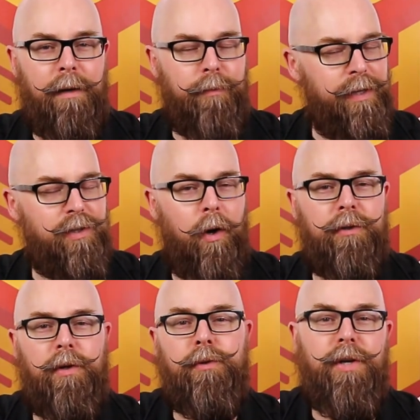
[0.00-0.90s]
And please
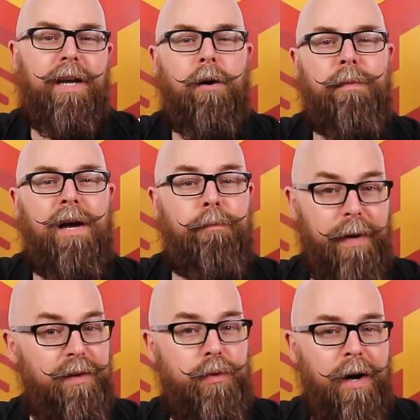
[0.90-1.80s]
also check out my
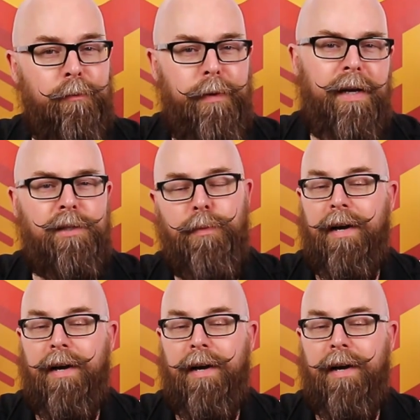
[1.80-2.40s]
Patreon page